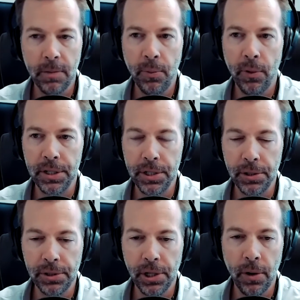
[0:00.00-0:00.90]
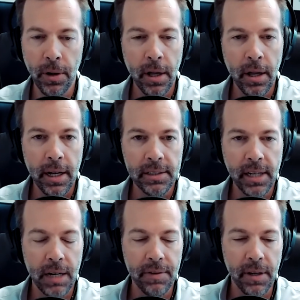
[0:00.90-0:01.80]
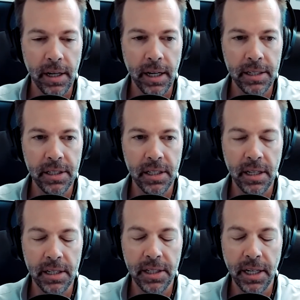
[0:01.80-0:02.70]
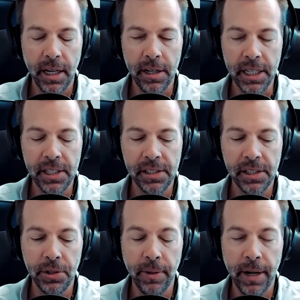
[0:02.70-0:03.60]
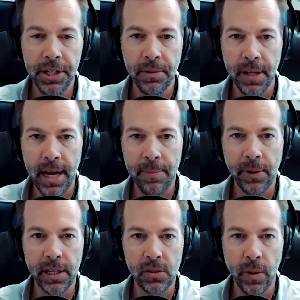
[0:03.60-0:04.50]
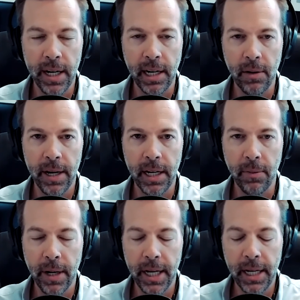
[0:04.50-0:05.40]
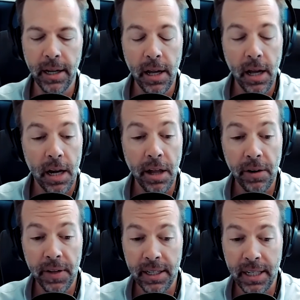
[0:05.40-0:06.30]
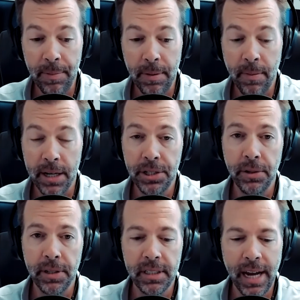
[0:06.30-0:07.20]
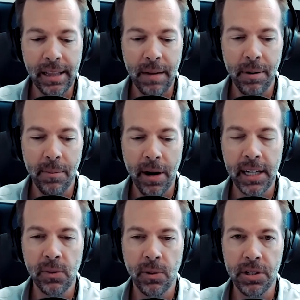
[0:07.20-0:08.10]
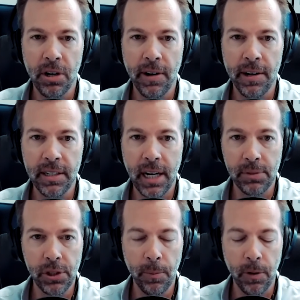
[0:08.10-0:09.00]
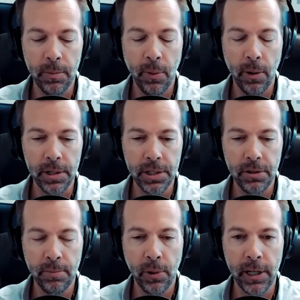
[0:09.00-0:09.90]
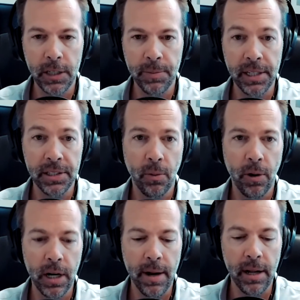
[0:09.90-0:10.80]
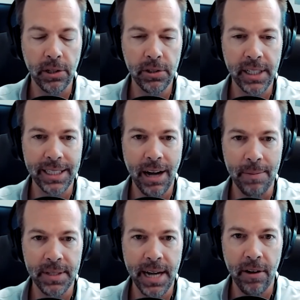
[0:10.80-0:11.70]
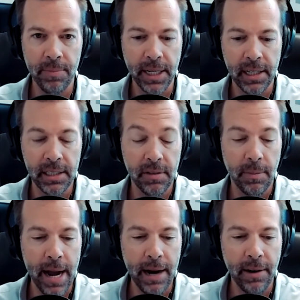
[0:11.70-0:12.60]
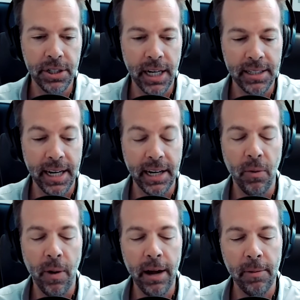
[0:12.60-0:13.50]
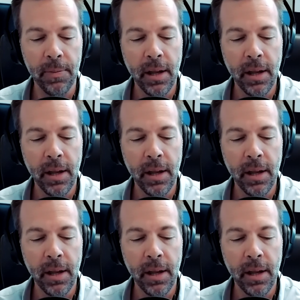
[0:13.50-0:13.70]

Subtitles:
point too. So it's kind of it's a uneasy situation when the applicant's waiting and waiting and waiting. Another thing to keep in mind too, in tight labor markets where turnaround time is super important to employers because they're worried about losing top talent because of the background check taking a while.